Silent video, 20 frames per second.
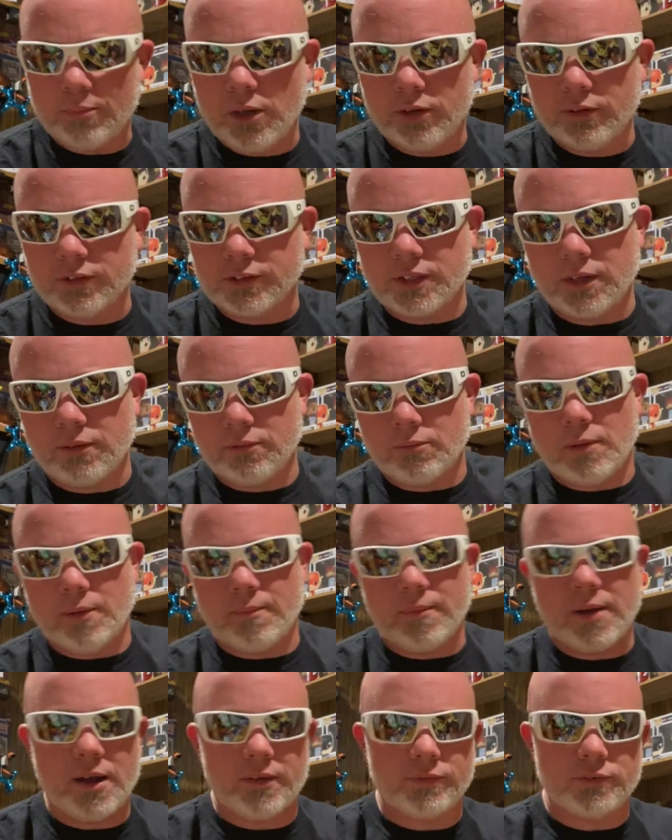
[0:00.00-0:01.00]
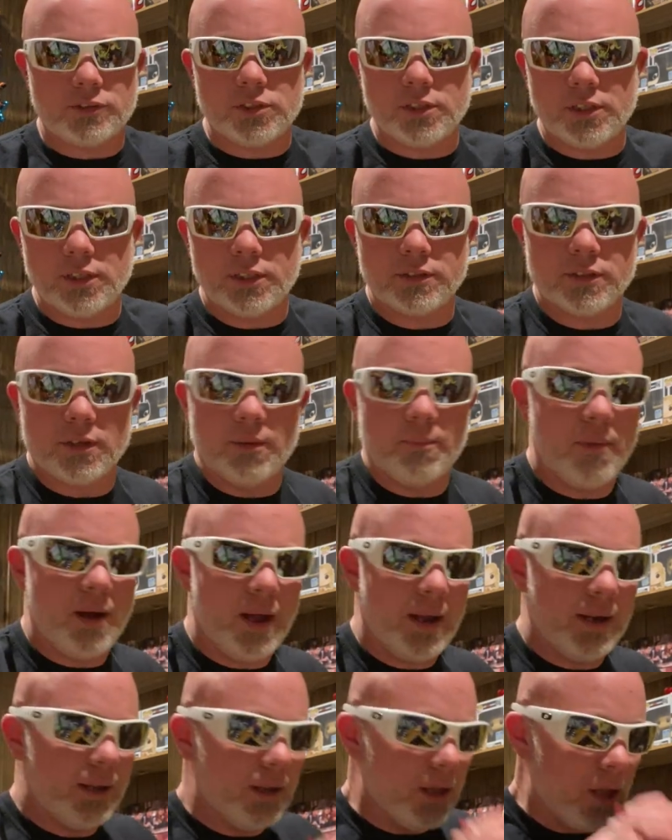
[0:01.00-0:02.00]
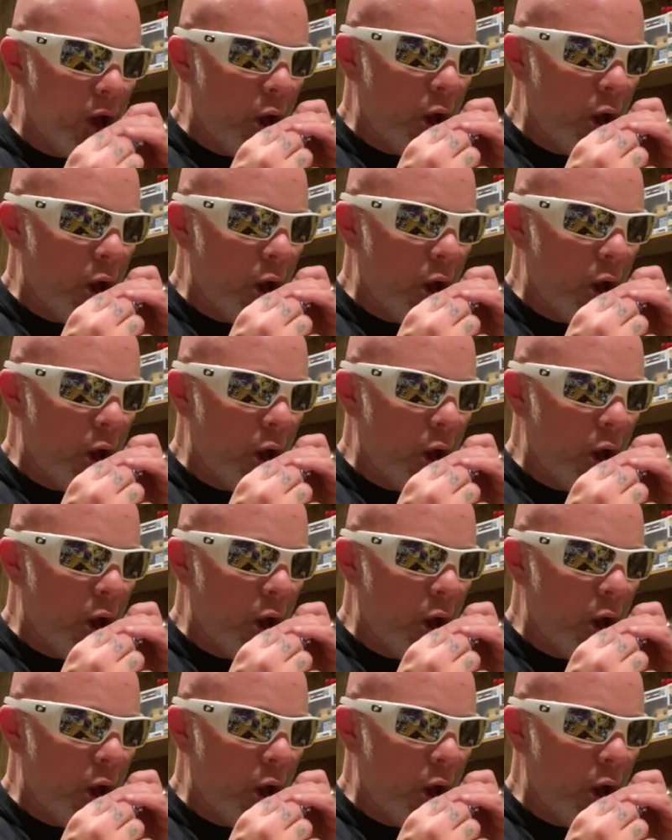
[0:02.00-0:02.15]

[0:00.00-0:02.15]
blow this up with my mouth. Jeez almighty.